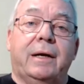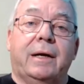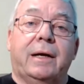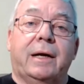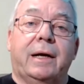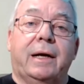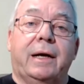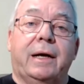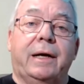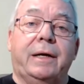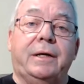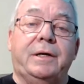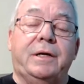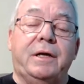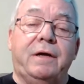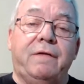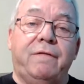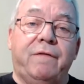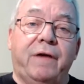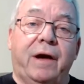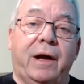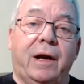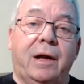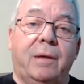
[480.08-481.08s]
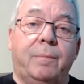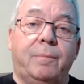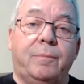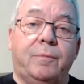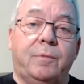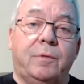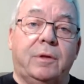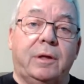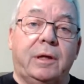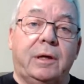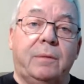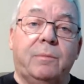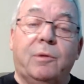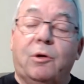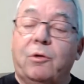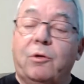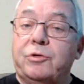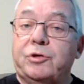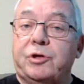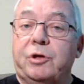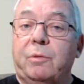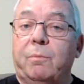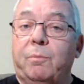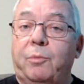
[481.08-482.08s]
uh, develop the
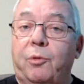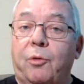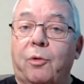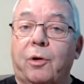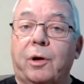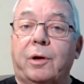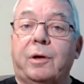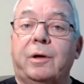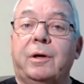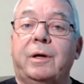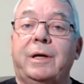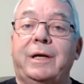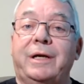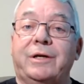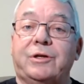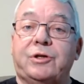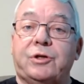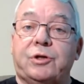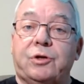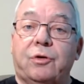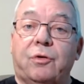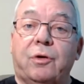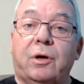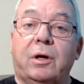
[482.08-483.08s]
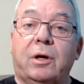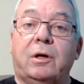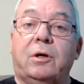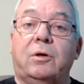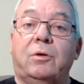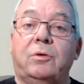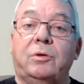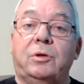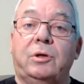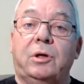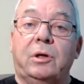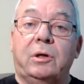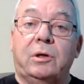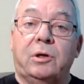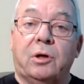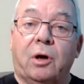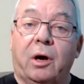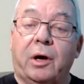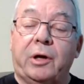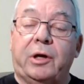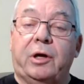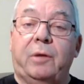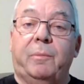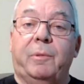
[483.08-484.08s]
most important historical
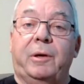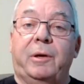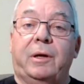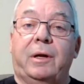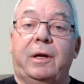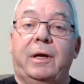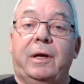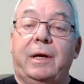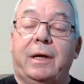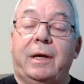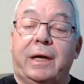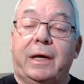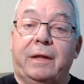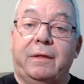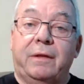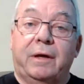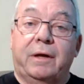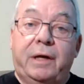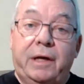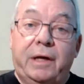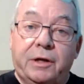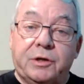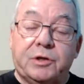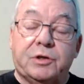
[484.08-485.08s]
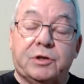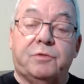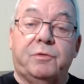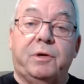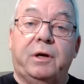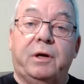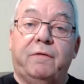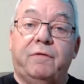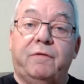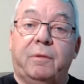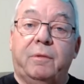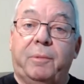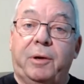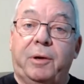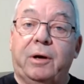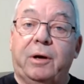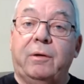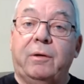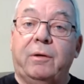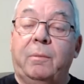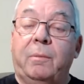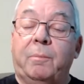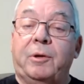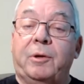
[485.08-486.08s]
document in the history of the
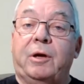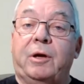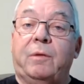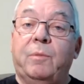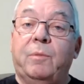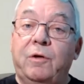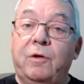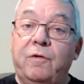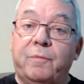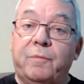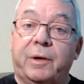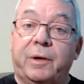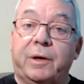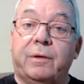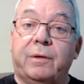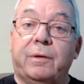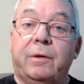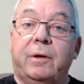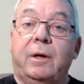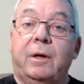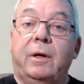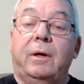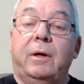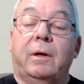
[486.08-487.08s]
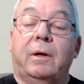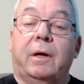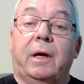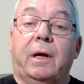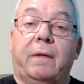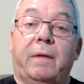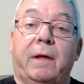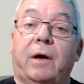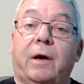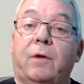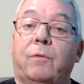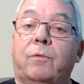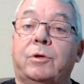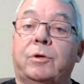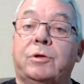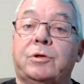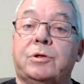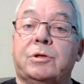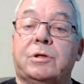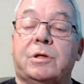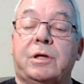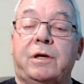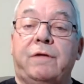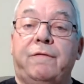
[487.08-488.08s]
Paralympic movement. And that
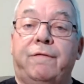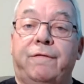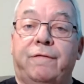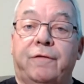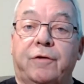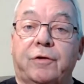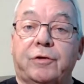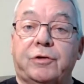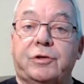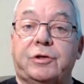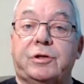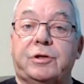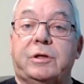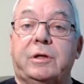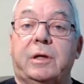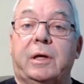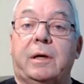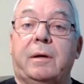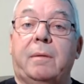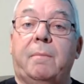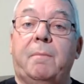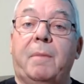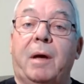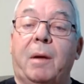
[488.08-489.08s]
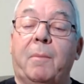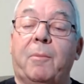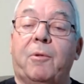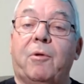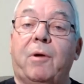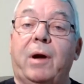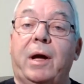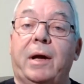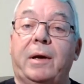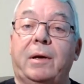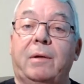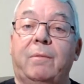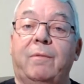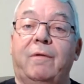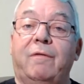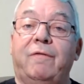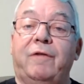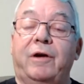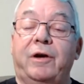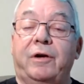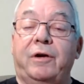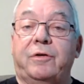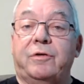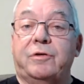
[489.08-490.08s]
was the first uh, memorandum of
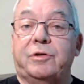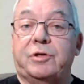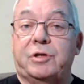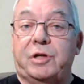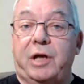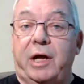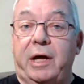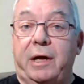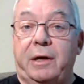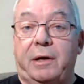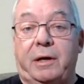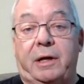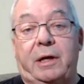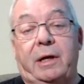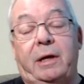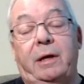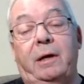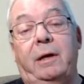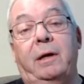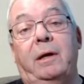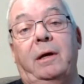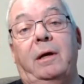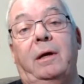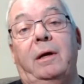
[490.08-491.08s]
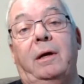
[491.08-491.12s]
understanding